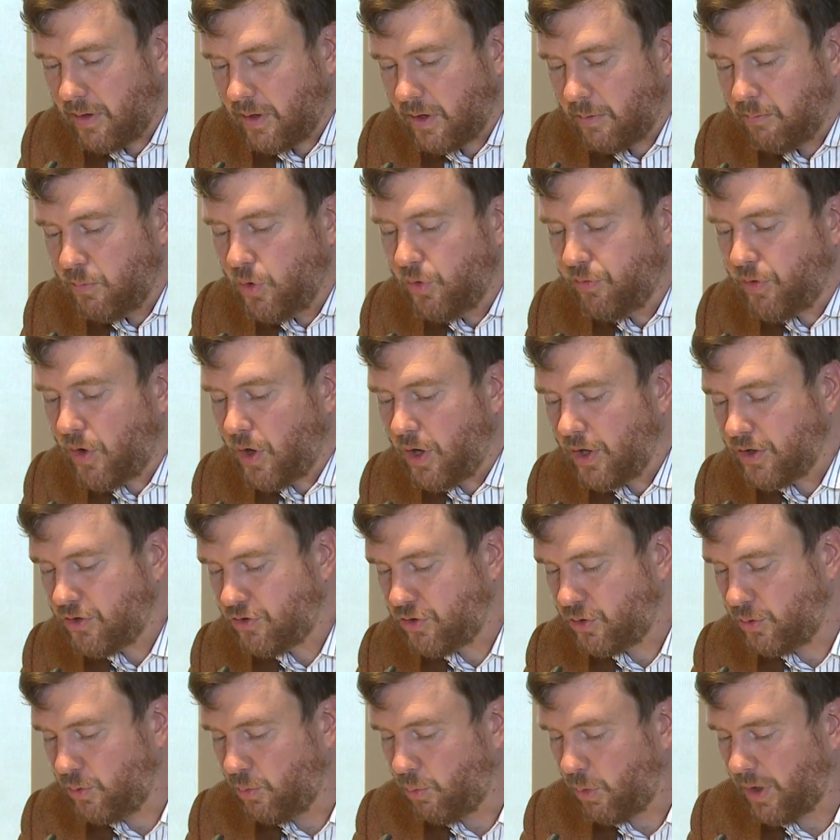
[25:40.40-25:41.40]
move on
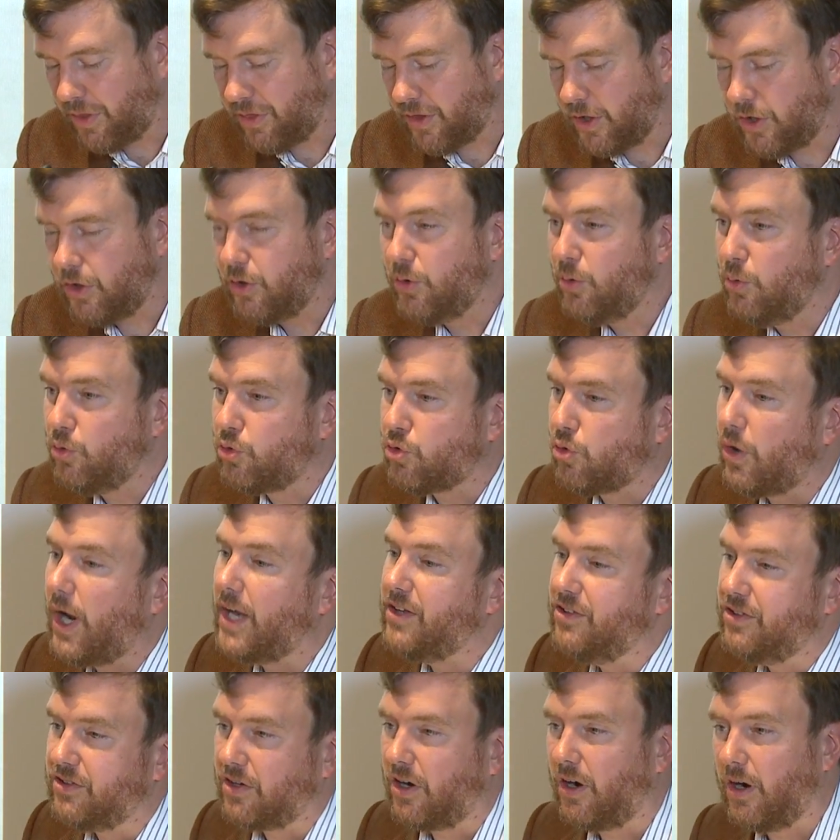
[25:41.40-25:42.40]
to what the new
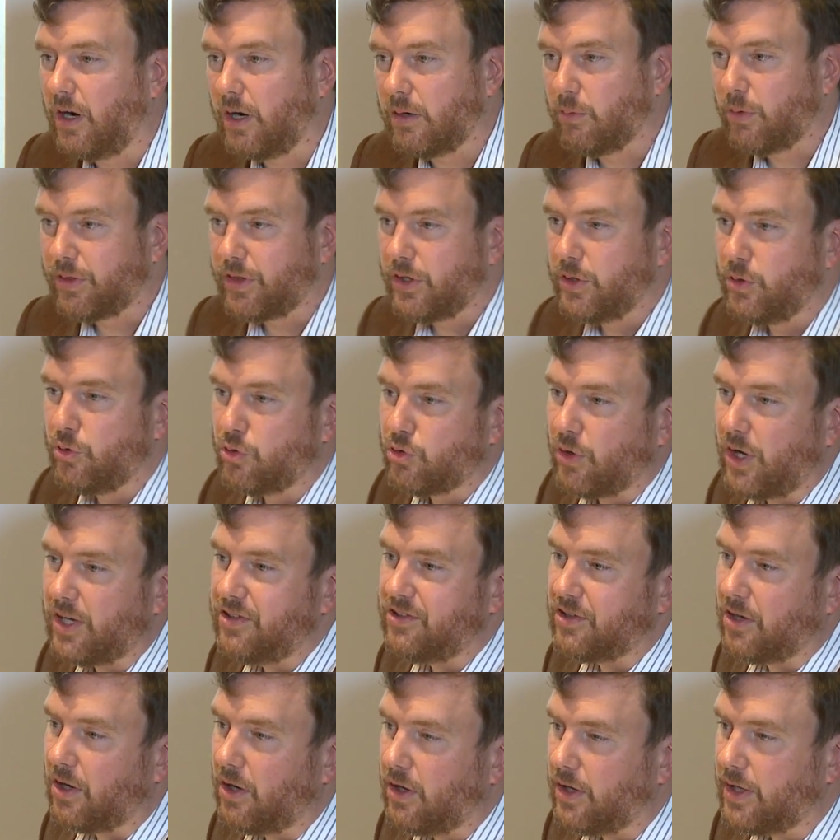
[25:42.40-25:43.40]
trends
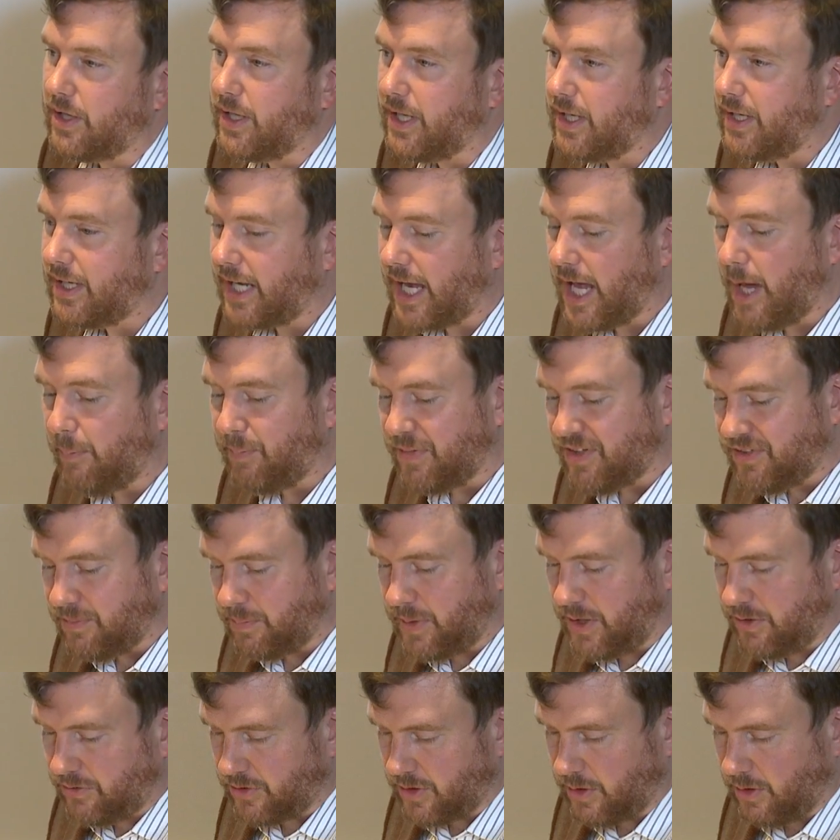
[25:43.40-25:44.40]
are in campus
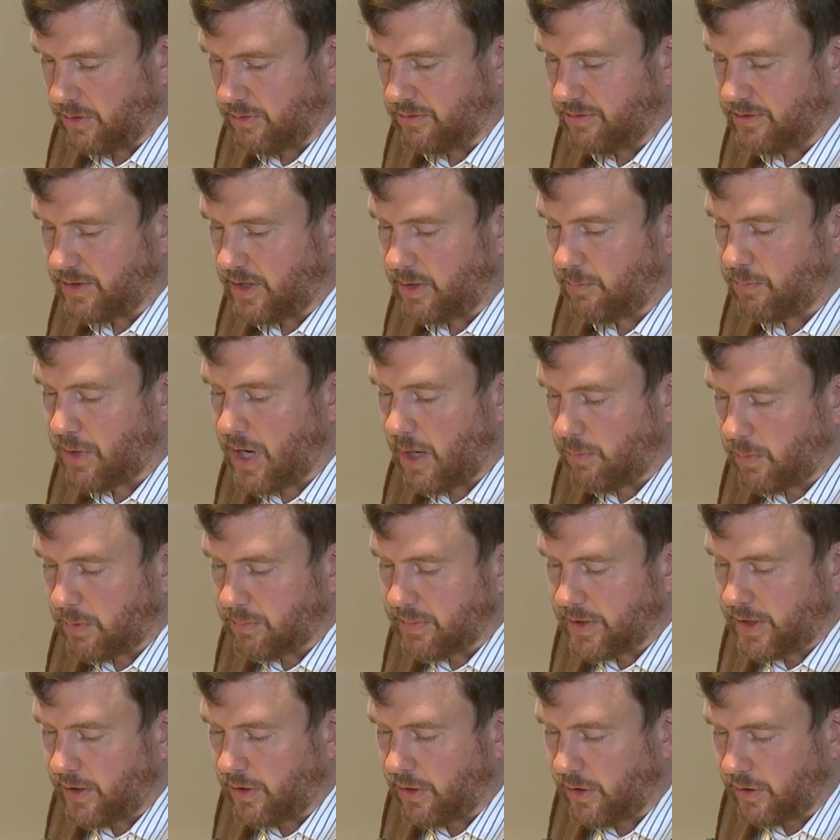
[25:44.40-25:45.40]
speech codes. And
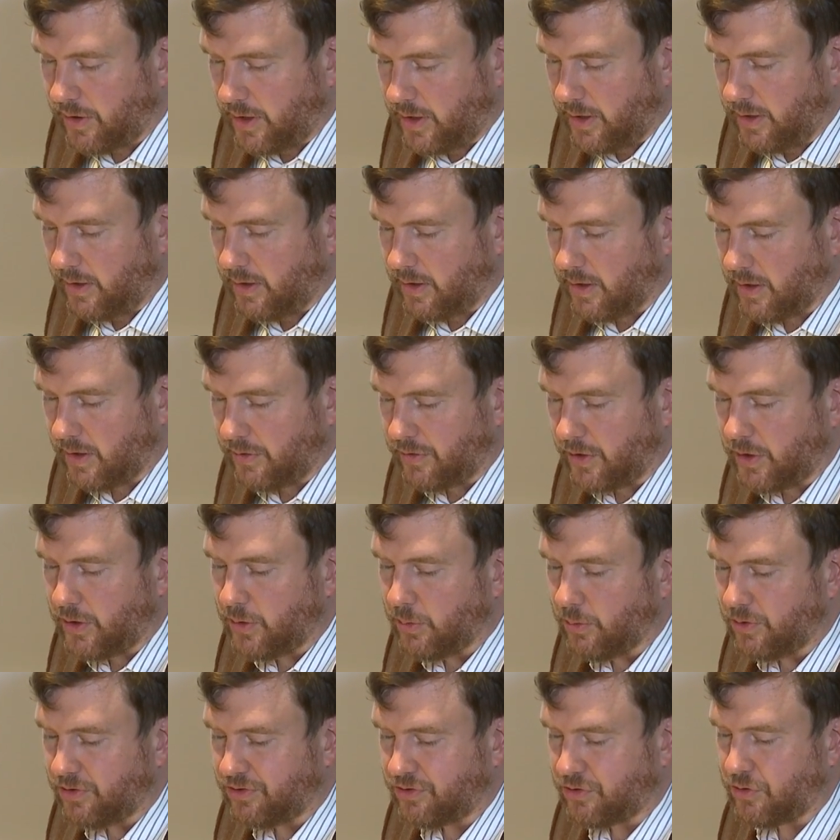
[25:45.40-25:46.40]
probably the
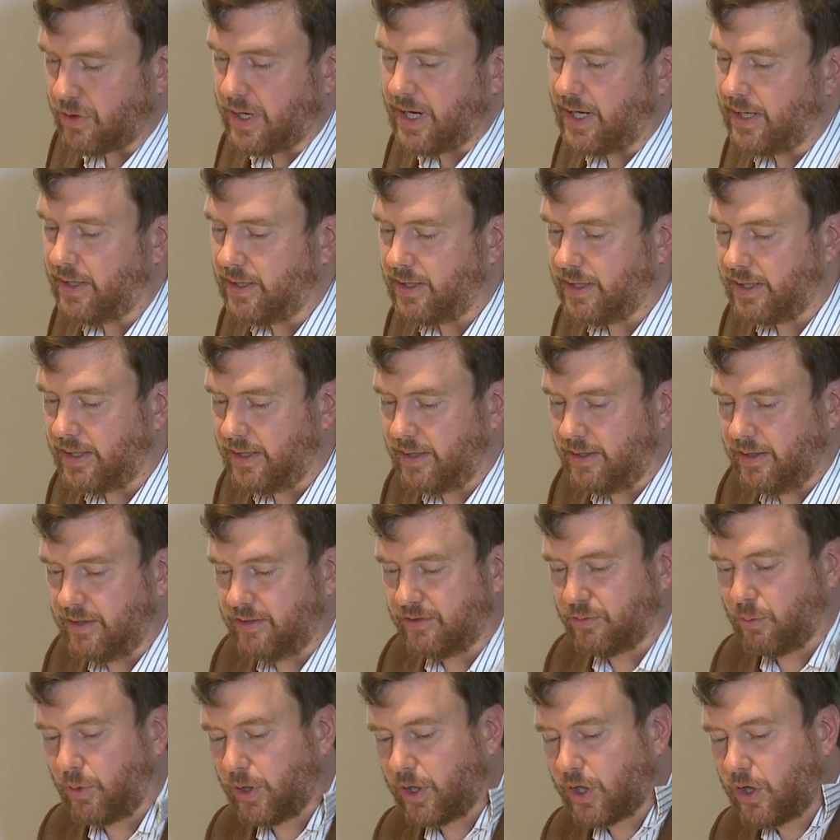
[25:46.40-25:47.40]
newest trend
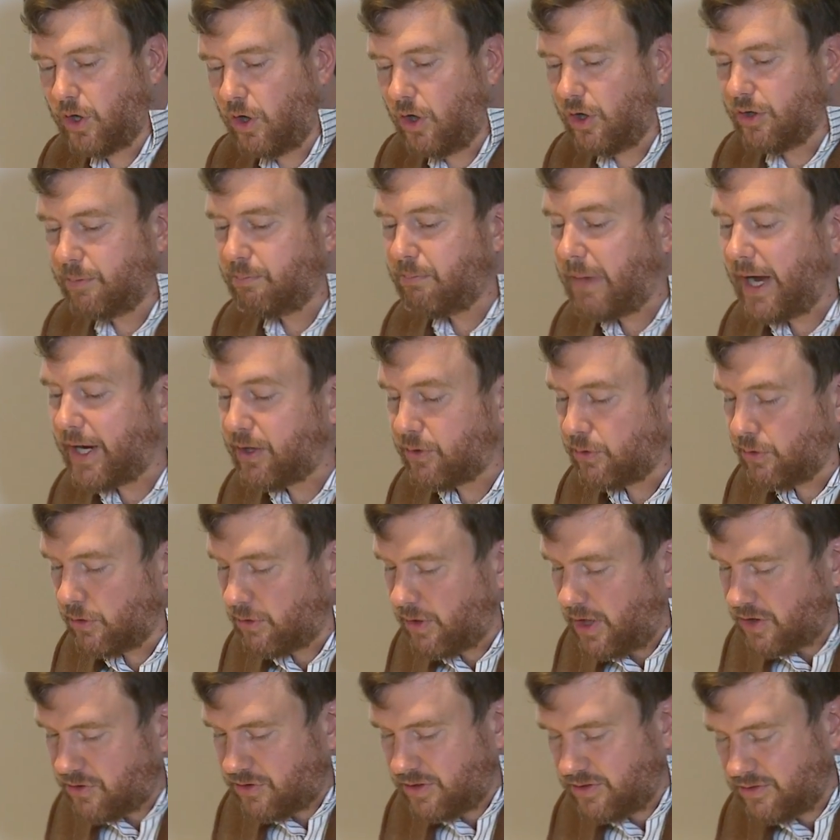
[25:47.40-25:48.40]
is what are called
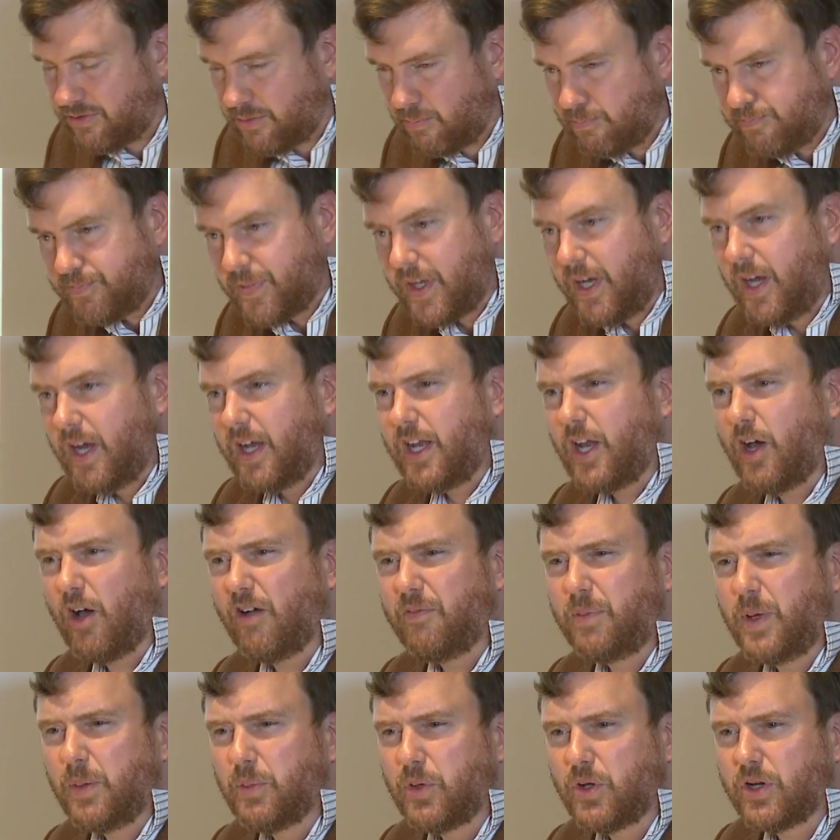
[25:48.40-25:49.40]
microaggressions. Now,
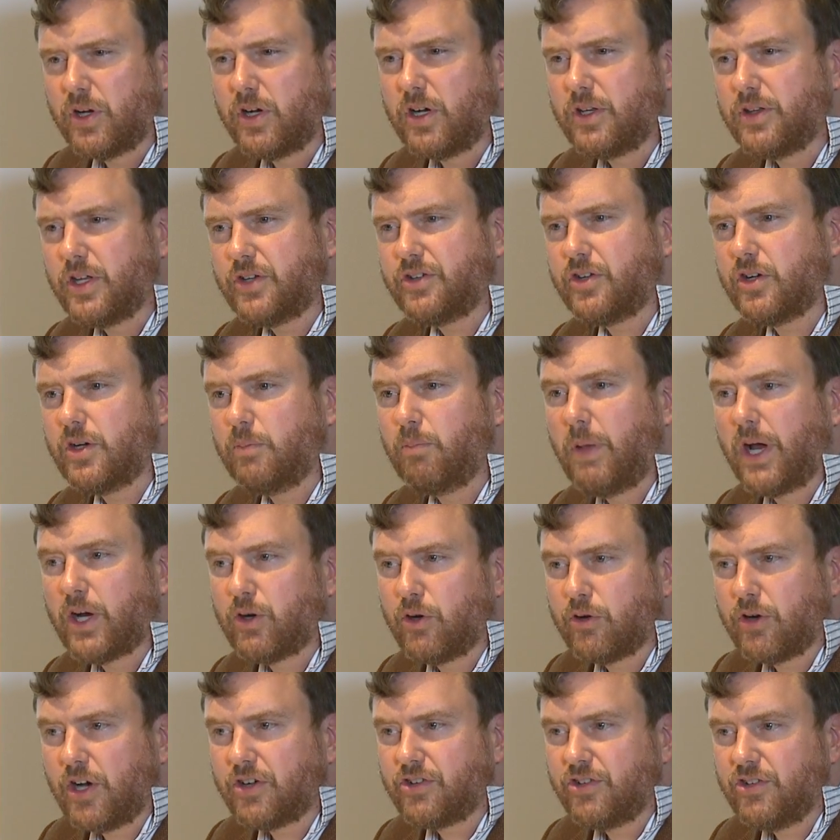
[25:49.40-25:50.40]
have people heard the term
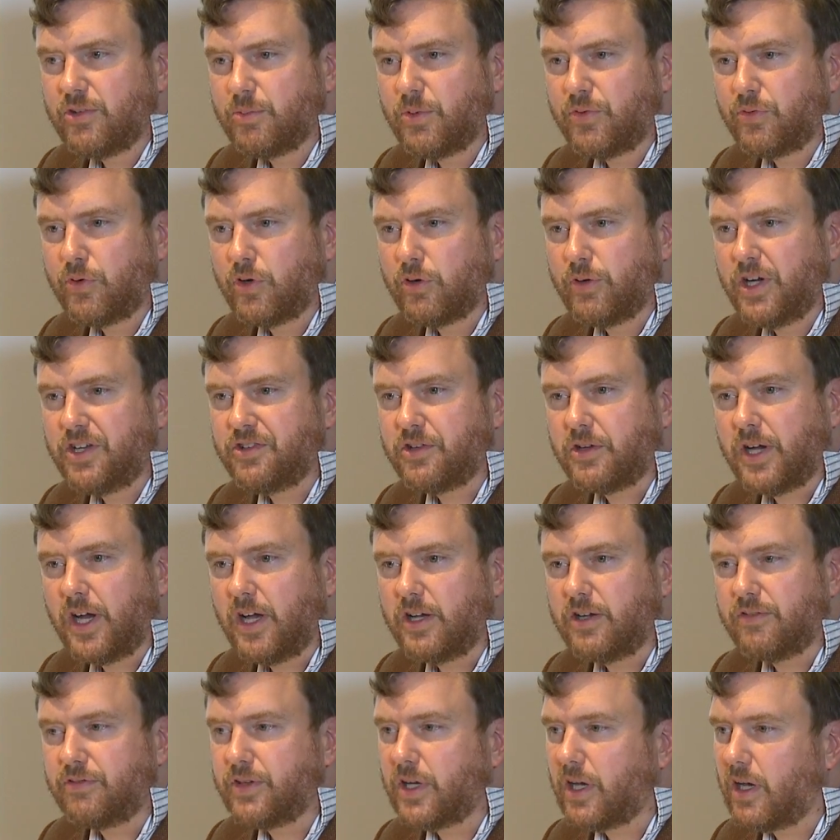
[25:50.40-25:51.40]
microaggressions before? Raise your
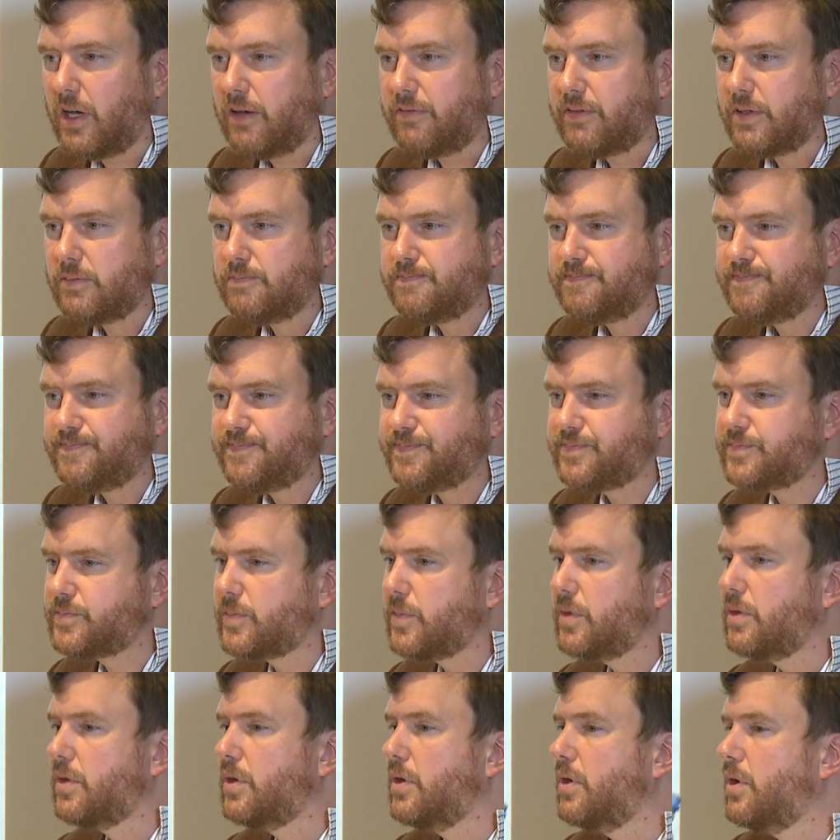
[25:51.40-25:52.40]
hand if you have.
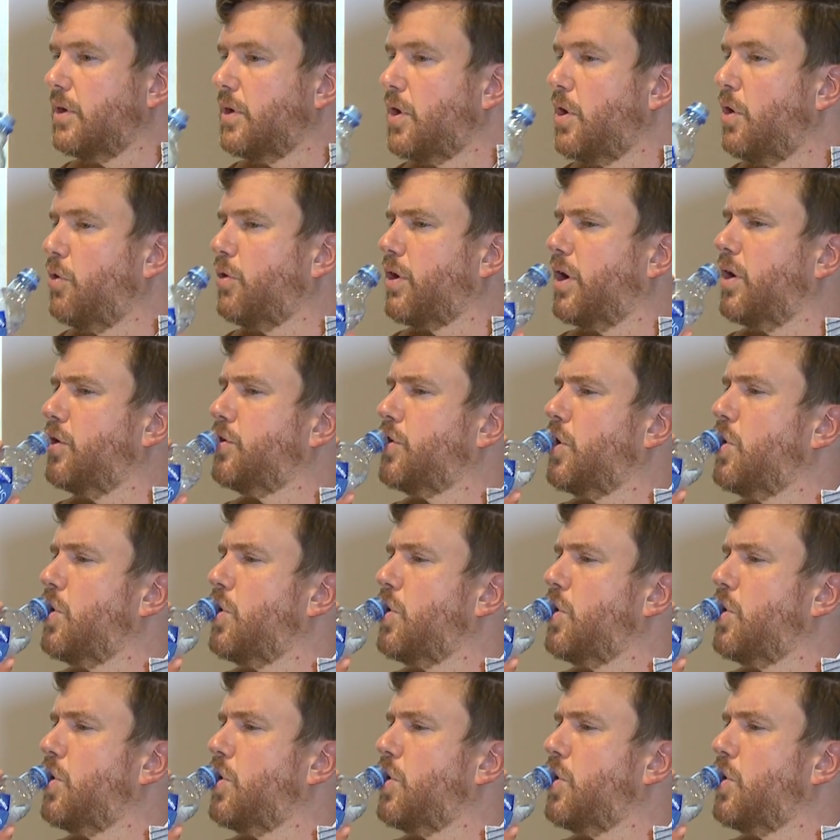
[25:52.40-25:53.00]
Okay,